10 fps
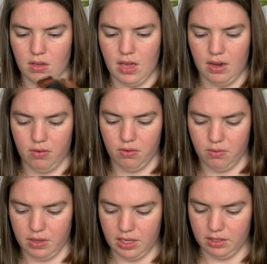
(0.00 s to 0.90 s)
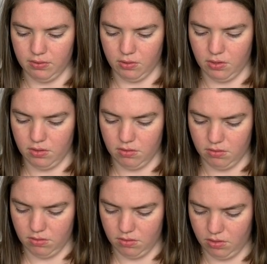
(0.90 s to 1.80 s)
I don't know what that's for.
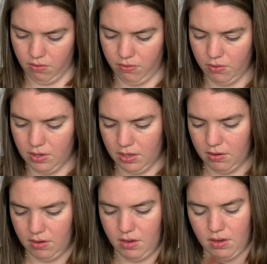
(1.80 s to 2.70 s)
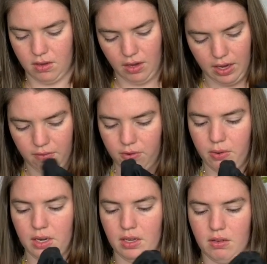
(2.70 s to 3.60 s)
Do you fold it? I have no
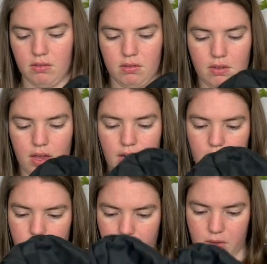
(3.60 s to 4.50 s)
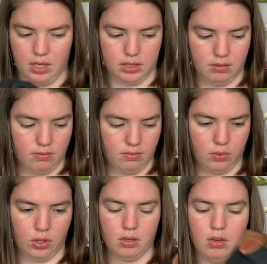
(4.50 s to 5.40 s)
idea. I don't know what that's
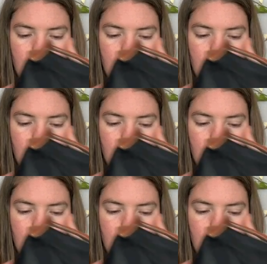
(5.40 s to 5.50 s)
for.